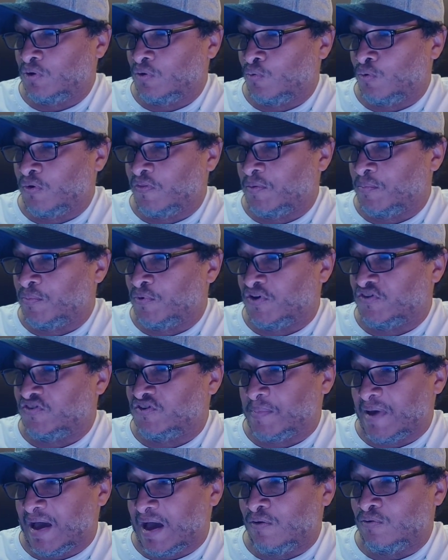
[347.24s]
what the book
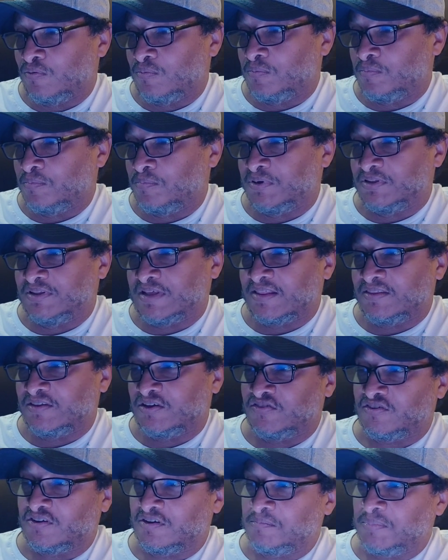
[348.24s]
is about, but that
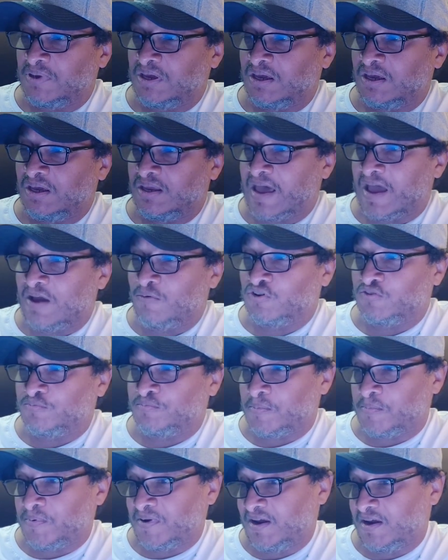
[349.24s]
doesn't mean I was
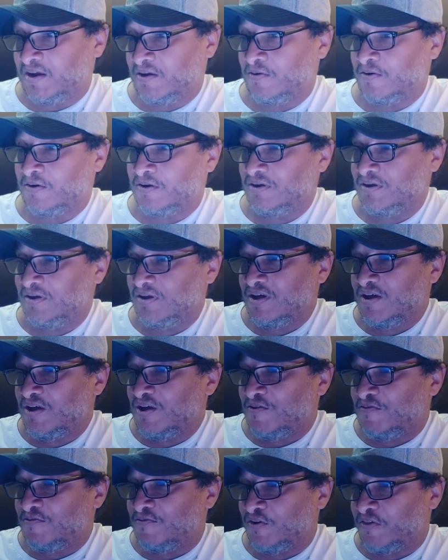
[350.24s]
prepared
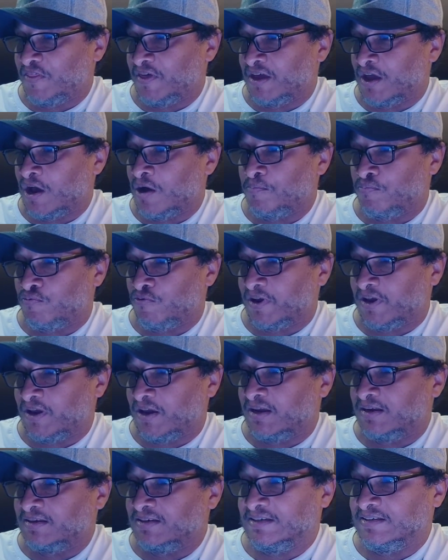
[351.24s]
for the
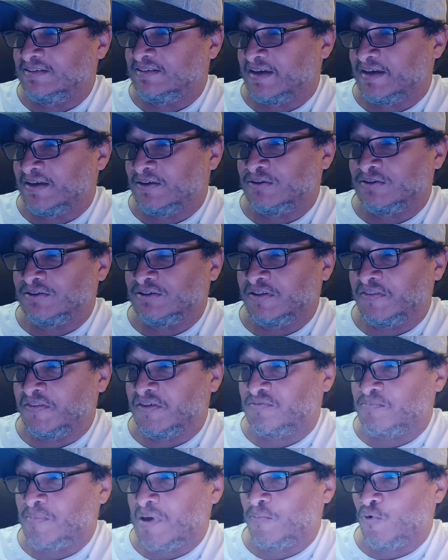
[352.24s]
upbringing detailed in
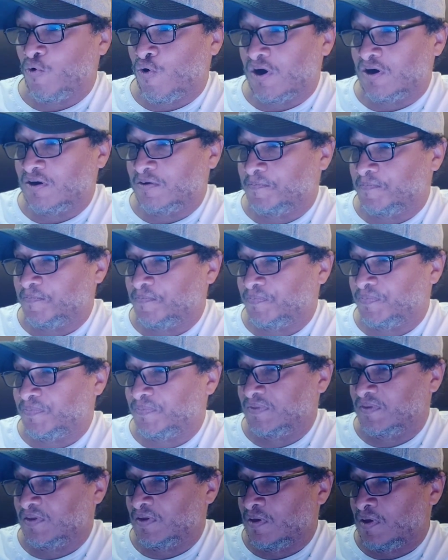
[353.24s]
this memoir.
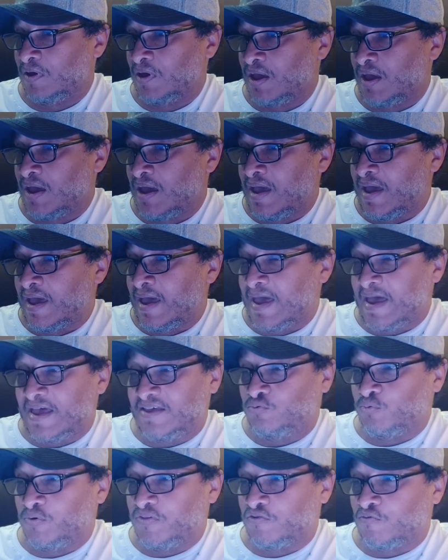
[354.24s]

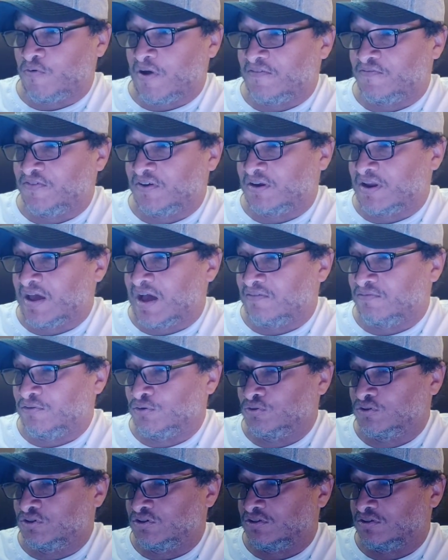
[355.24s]
As with graphic
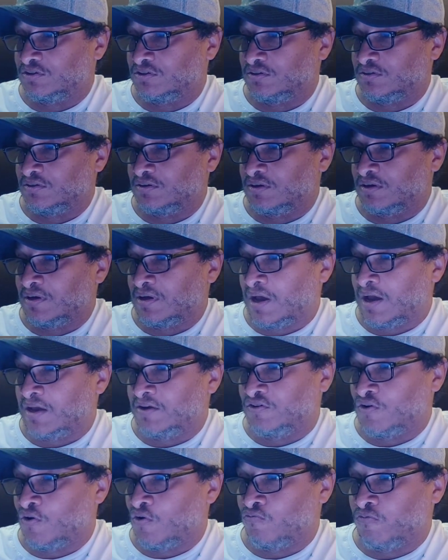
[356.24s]
novels, I
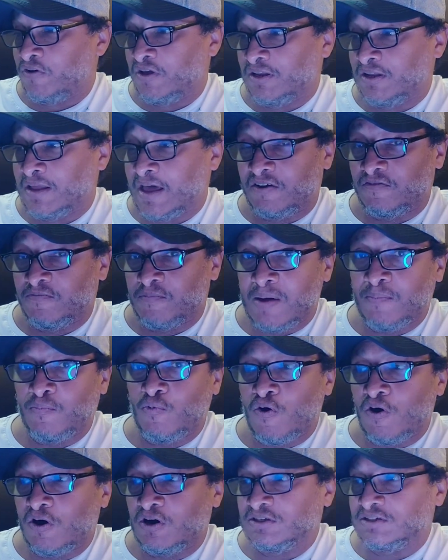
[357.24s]
don't read a lot of
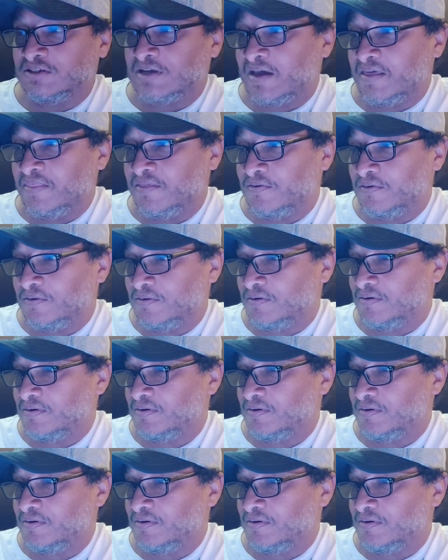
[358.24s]
memoirs either.